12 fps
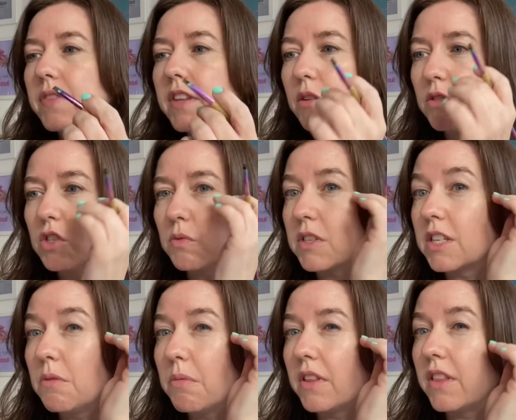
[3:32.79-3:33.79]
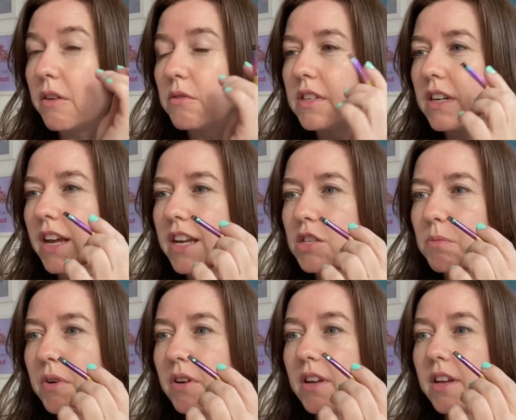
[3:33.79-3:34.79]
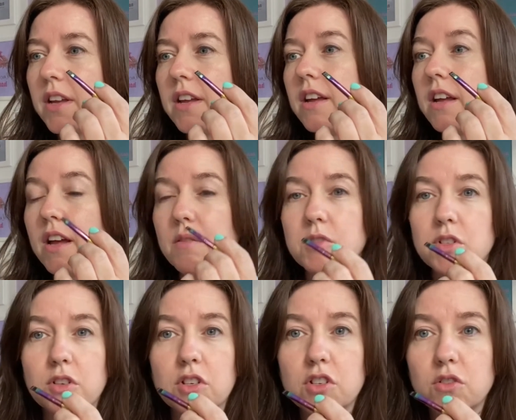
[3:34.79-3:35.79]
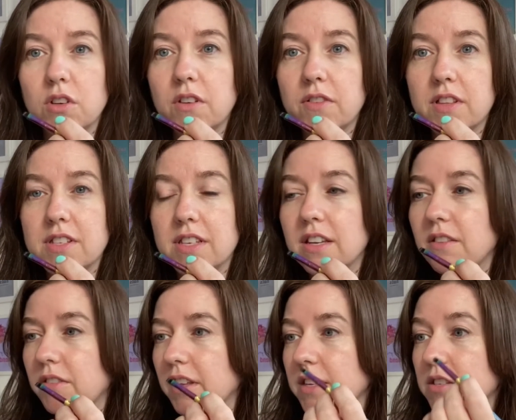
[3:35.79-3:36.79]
You just want to keep it in the outer edge, but I'm just going to show you for the sake of this.